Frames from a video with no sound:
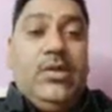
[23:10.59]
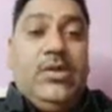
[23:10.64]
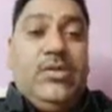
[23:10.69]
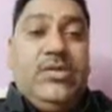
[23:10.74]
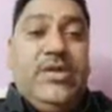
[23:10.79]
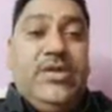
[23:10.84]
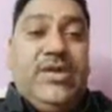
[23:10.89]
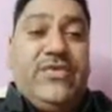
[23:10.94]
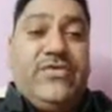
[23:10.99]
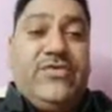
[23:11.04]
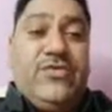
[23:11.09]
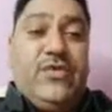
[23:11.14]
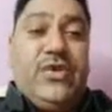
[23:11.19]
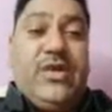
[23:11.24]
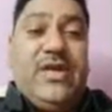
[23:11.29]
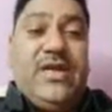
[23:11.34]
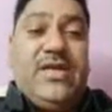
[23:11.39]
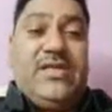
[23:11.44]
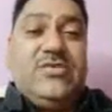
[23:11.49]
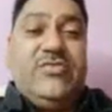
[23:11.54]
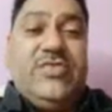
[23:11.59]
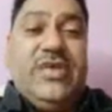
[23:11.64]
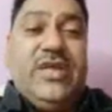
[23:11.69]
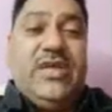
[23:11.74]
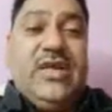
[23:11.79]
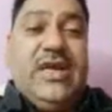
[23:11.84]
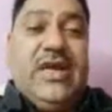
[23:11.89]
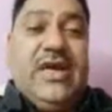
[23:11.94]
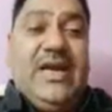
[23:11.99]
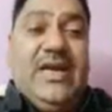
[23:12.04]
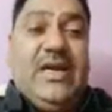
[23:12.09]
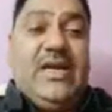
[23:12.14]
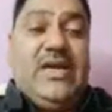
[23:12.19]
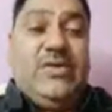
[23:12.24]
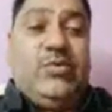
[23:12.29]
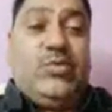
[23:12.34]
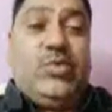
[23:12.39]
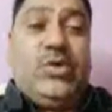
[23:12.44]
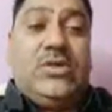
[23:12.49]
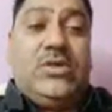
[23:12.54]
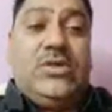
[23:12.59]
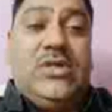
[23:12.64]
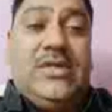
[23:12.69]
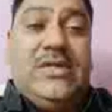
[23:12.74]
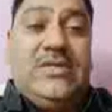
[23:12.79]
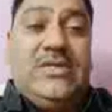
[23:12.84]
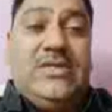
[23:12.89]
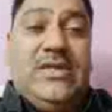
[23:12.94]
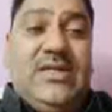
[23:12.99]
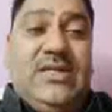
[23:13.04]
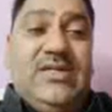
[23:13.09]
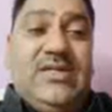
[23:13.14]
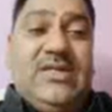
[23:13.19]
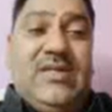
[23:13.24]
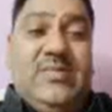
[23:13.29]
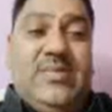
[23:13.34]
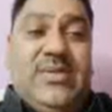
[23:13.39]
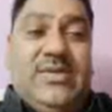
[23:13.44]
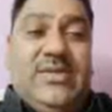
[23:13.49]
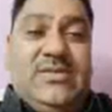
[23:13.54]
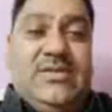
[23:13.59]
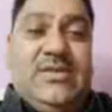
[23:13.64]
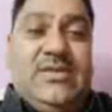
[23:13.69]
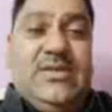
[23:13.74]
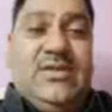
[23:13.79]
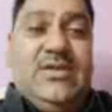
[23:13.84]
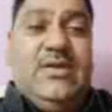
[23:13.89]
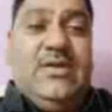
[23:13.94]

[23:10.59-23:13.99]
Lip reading: Therefore, it has very high water retaining capacity.